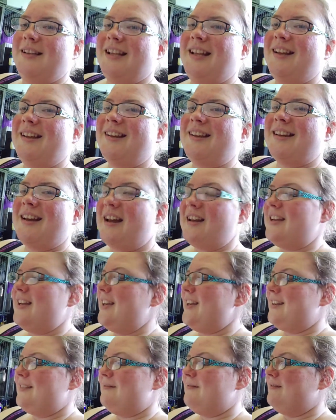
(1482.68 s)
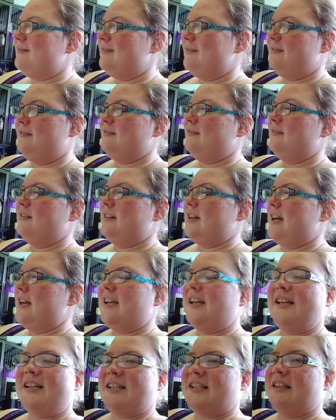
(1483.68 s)
like I can't, I
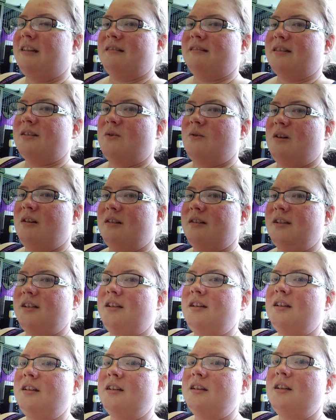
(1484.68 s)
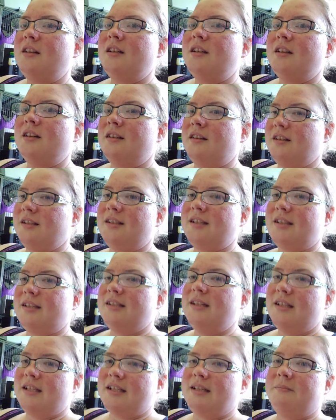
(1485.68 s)
can't sell this quality. This
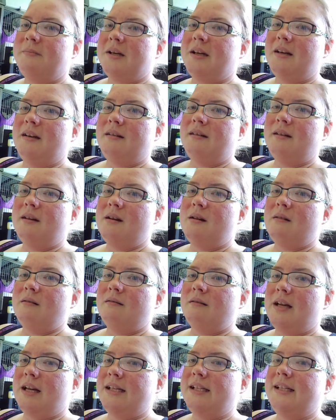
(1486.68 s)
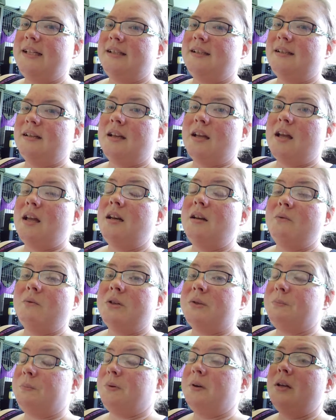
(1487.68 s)
needs to be, you know, I need, to, and it was
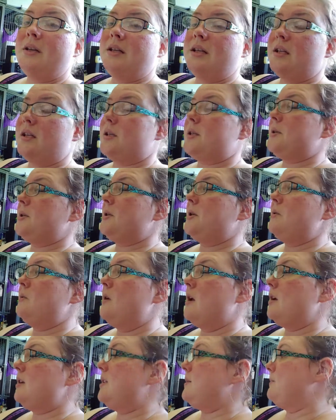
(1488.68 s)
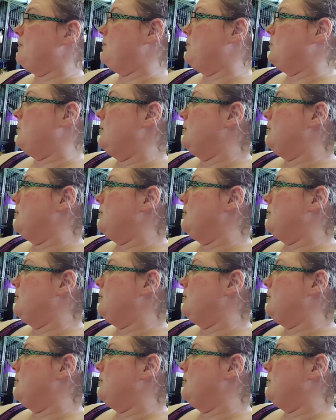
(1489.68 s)
printing so nice before.